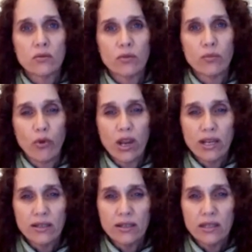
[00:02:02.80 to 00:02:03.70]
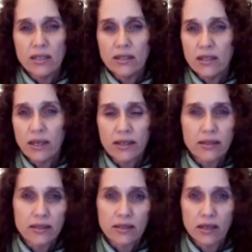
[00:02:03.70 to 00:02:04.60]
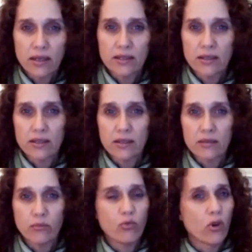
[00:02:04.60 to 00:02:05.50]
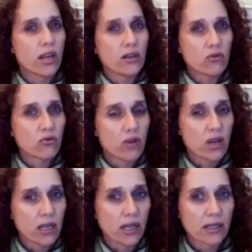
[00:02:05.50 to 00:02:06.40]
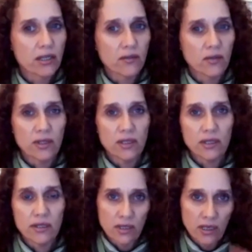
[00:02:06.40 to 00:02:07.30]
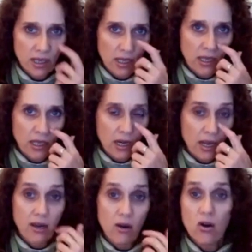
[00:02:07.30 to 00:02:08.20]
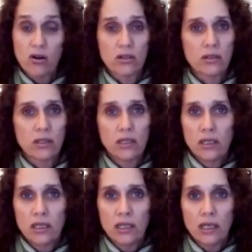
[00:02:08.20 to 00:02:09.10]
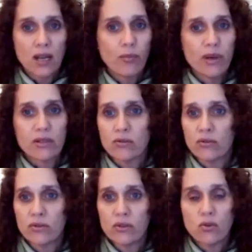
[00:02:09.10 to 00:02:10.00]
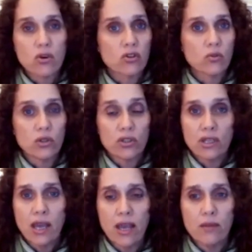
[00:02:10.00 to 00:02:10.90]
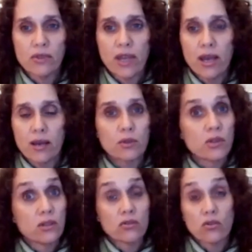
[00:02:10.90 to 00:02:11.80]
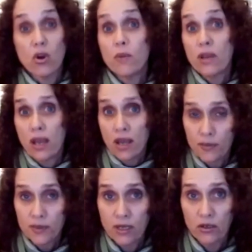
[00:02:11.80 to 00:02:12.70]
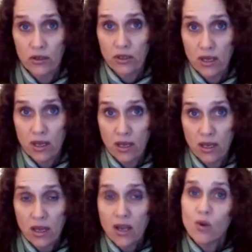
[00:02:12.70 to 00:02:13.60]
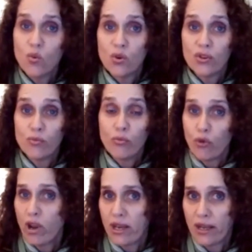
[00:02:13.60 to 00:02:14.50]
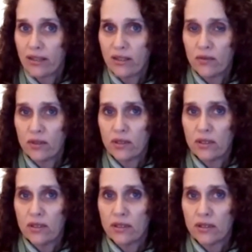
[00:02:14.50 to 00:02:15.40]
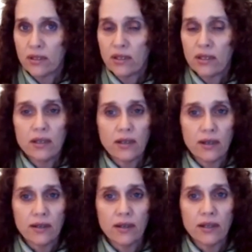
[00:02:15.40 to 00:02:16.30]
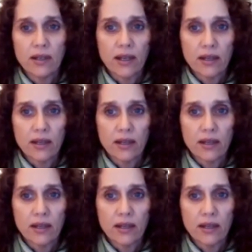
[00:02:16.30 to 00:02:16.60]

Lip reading: with brain teasing exercises and brain training activities like art, like puzzles, crosswords, games, apps. There are so many apps out there with brain activities and